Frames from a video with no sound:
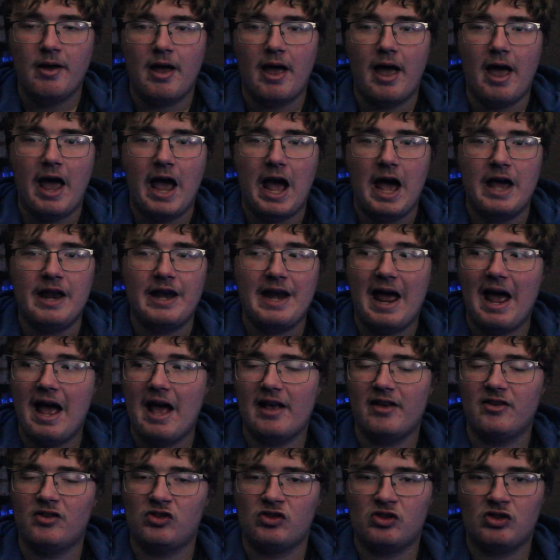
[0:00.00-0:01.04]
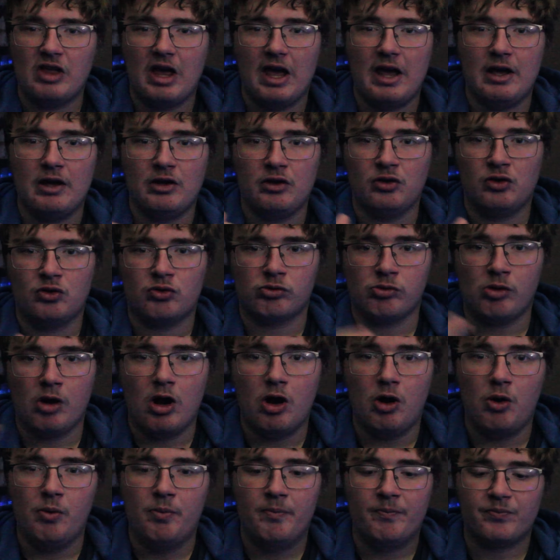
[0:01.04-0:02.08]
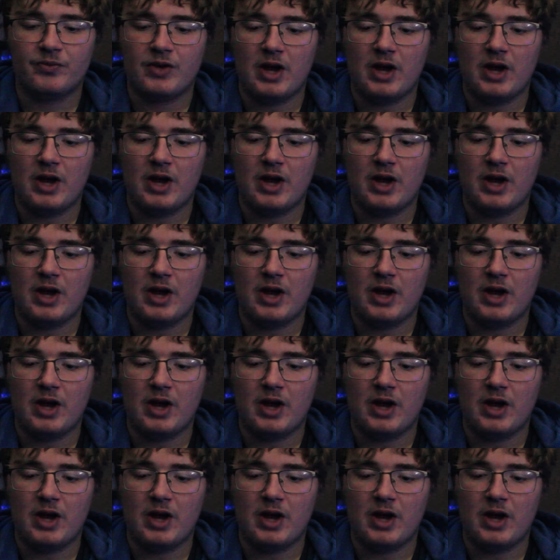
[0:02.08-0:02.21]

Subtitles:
and as they grow